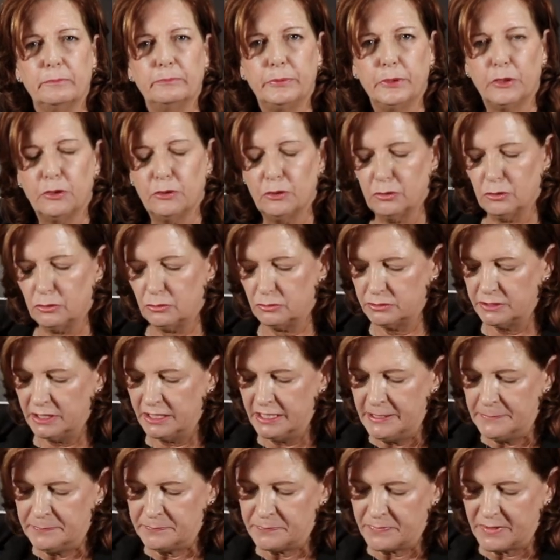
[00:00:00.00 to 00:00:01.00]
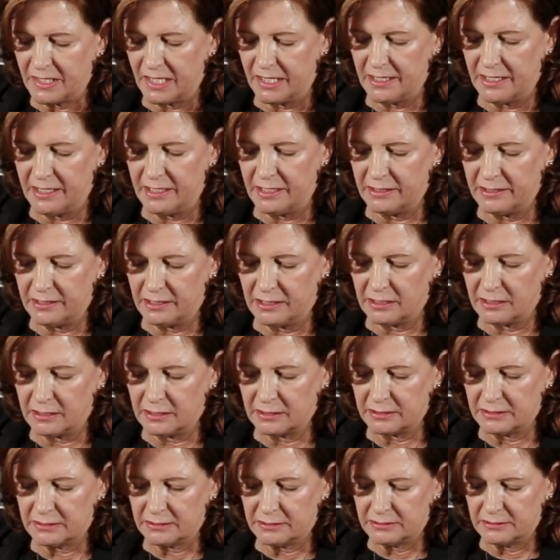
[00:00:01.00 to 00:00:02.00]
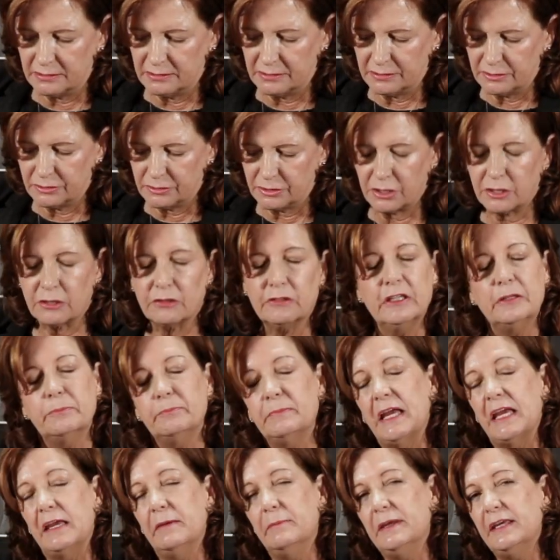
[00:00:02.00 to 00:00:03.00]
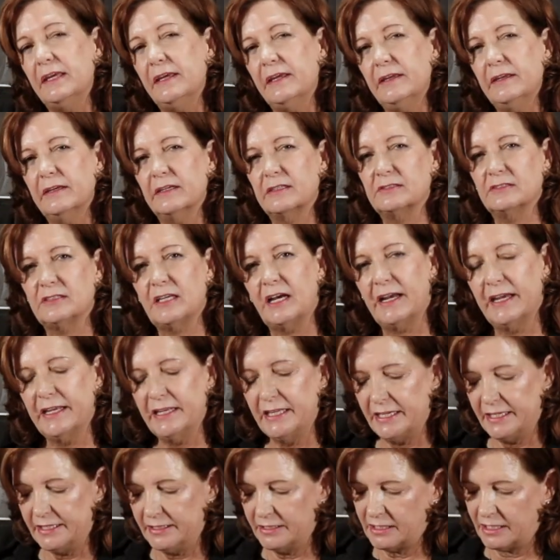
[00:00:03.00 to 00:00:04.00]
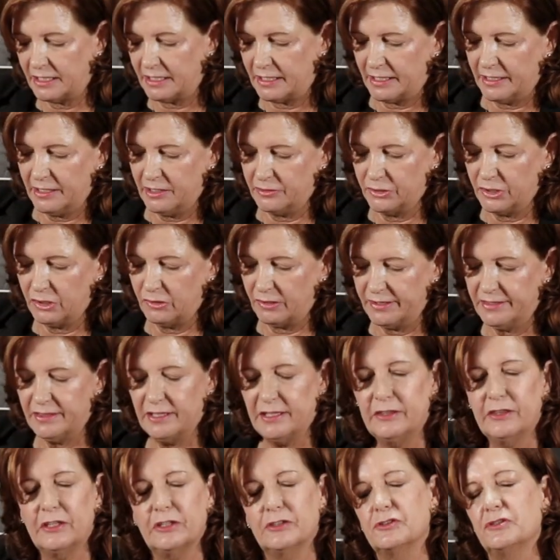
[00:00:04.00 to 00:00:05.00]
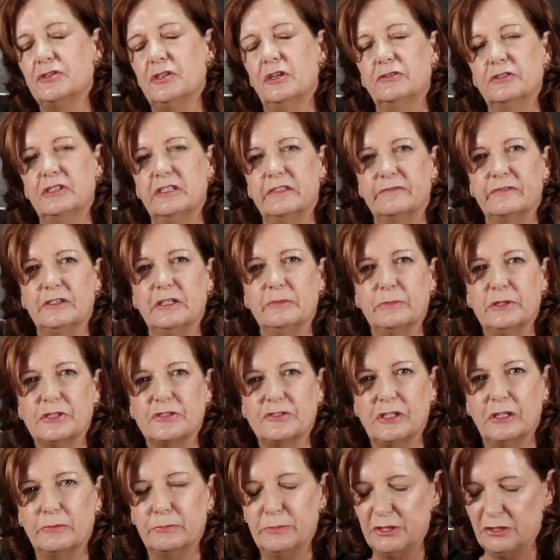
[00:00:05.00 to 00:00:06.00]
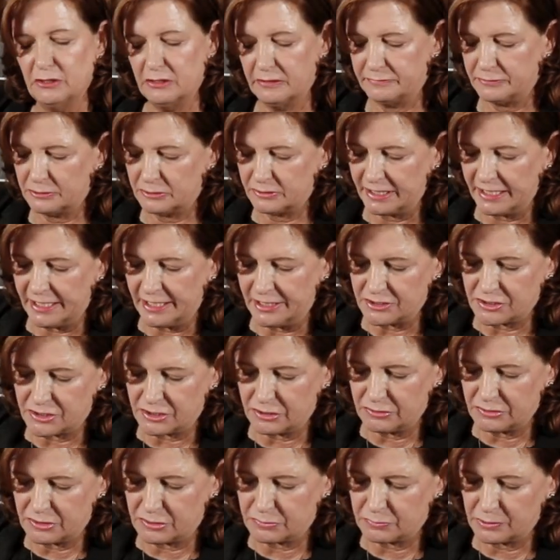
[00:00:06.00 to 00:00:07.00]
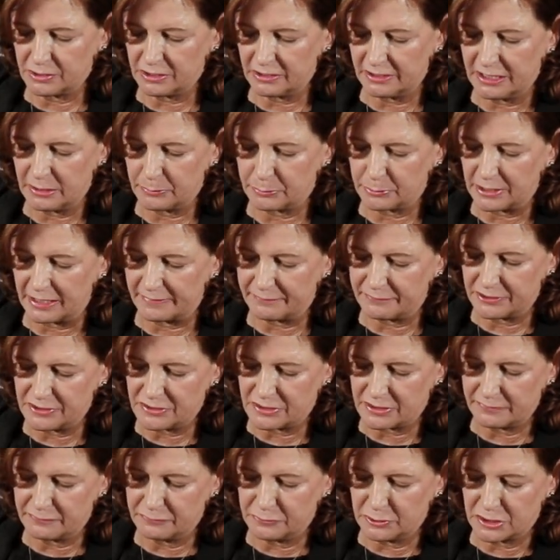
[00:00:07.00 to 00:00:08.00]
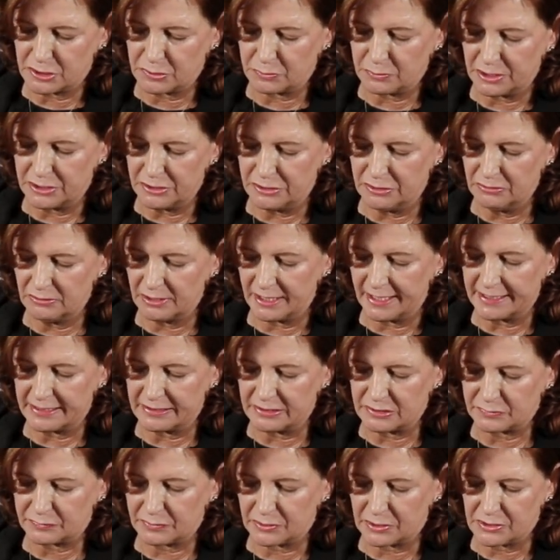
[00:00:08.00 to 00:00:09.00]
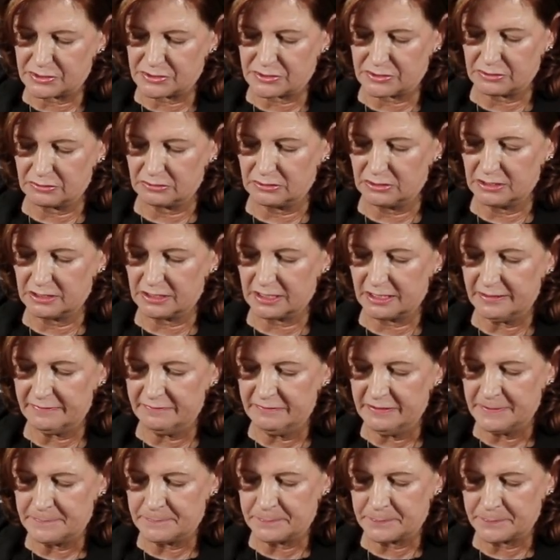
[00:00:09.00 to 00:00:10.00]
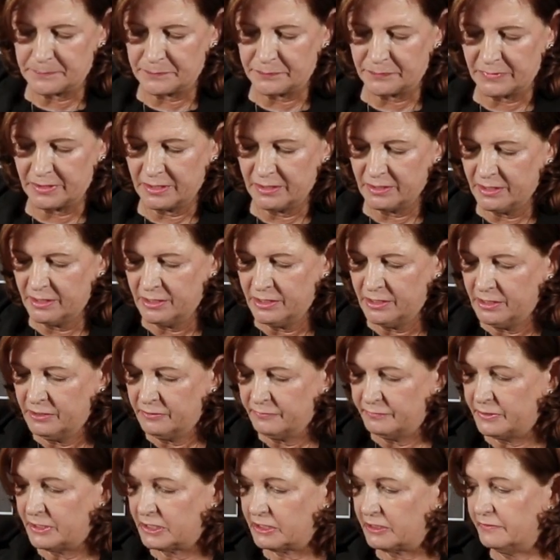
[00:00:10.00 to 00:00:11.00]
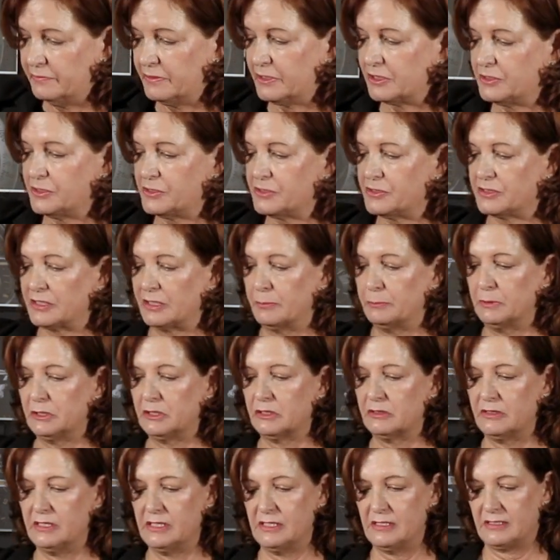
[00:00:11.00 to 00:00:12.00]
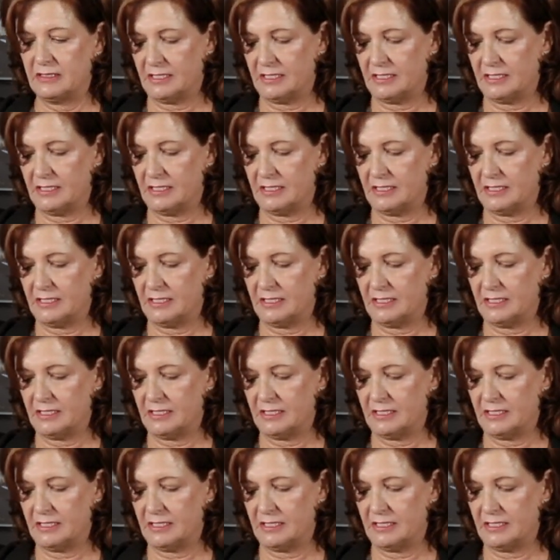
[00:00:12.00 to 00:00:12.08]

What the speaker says: bold and current, maybe exciting. I don't know. I think they're so different, but so beautiful each. So it's really a preference of which one you like as far as the look of. Very, very similar in